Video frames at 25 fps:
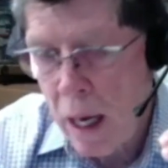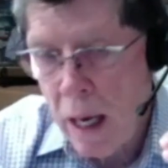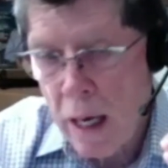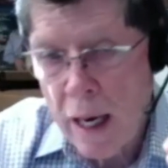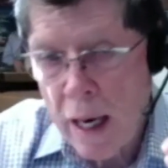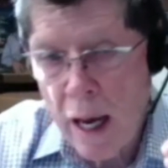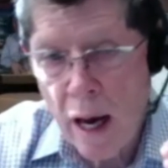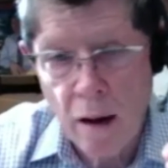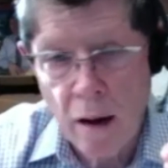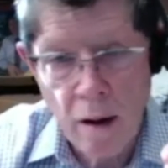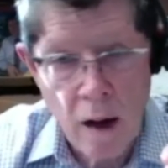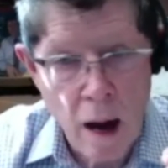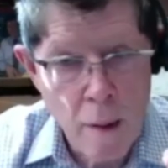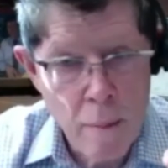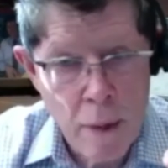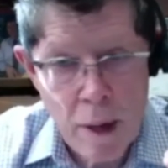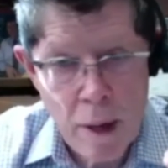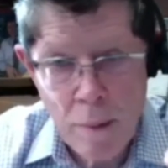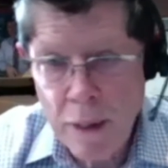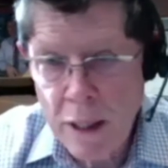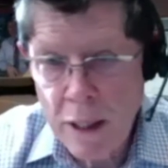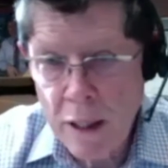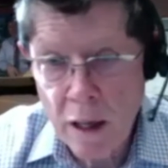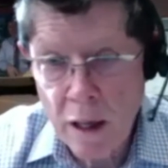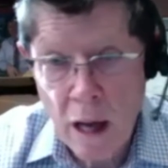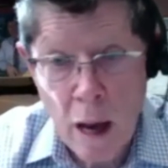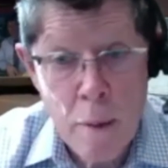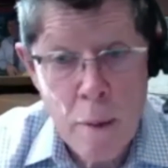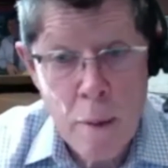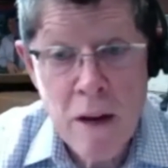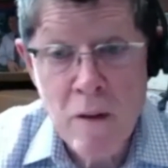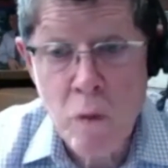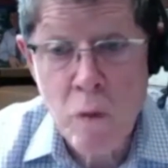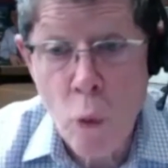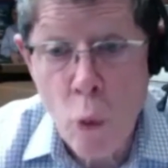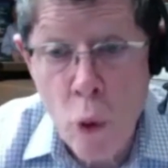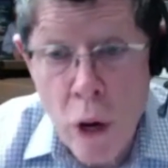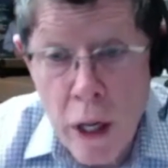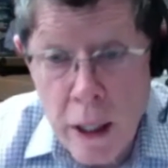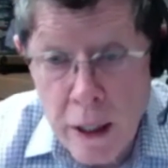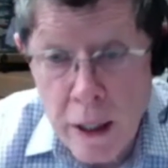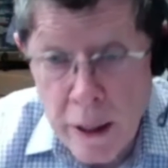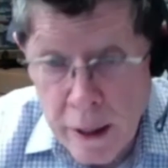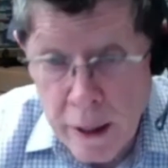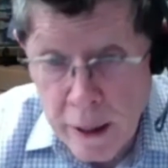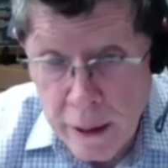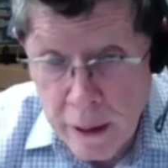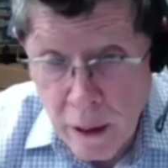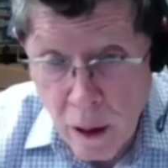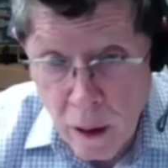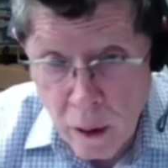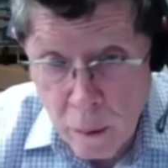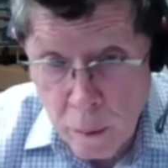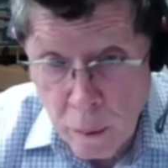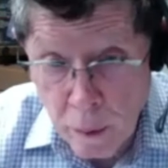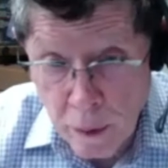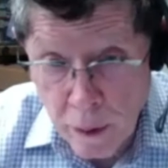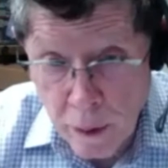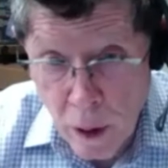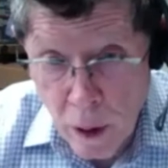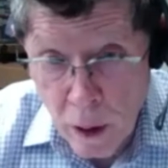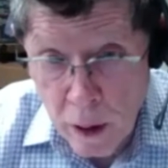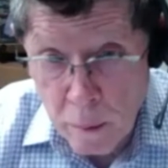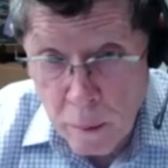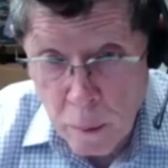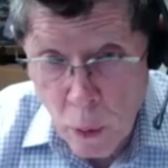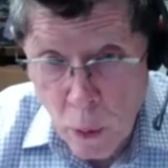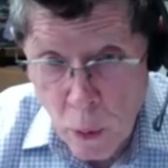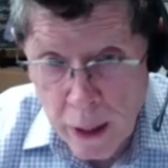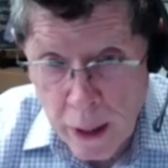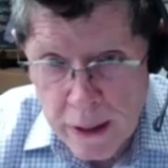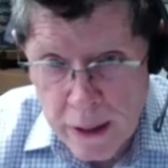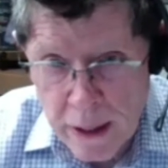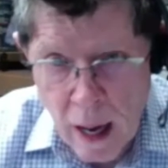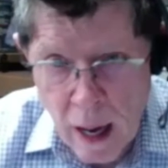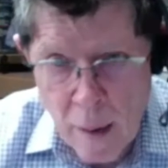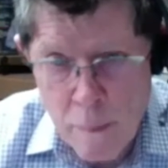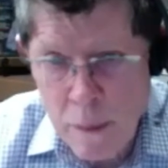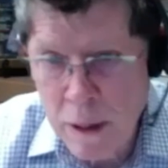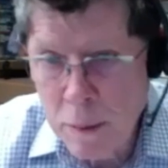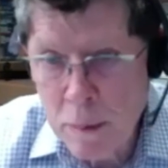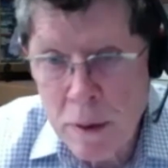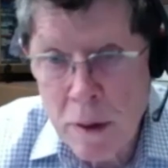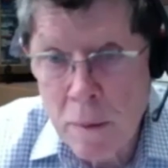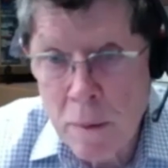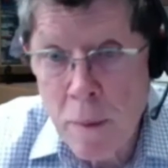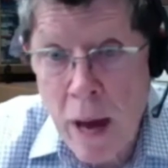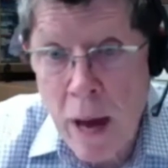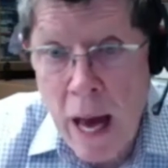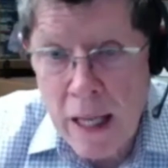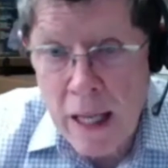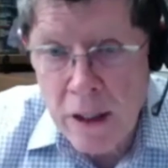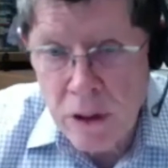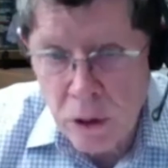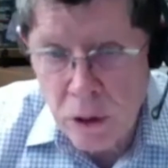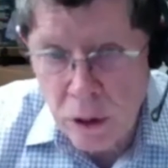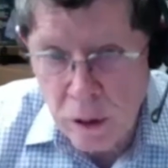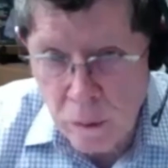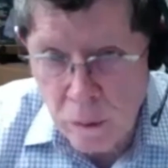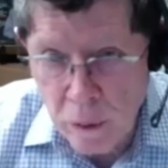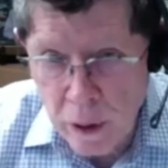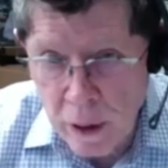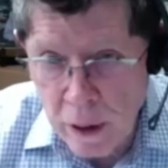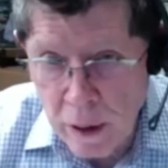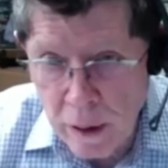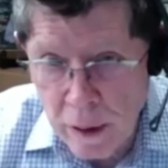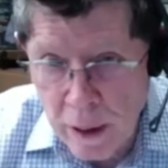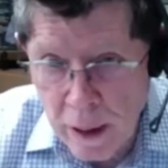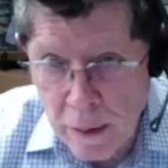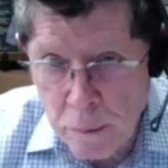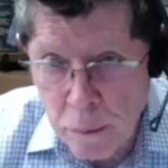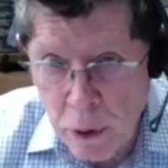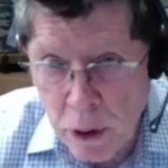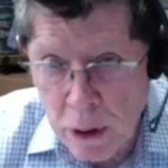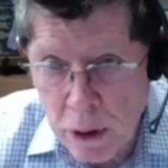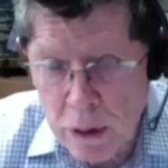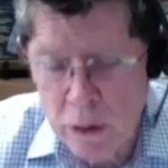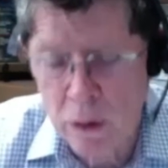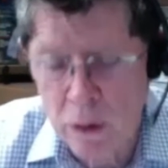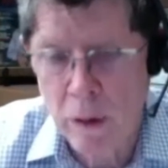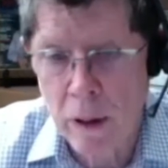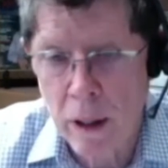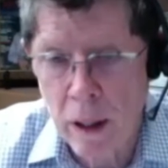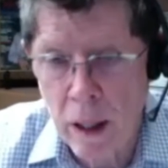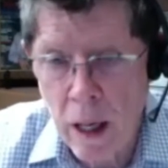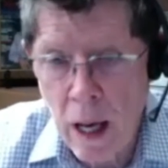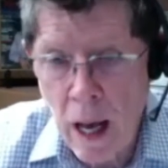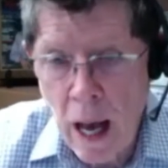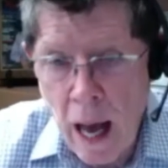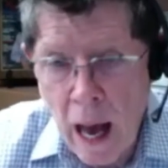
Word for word: Now, I may be I may have written the talk, talking points. I may be the master and written 10 books on it.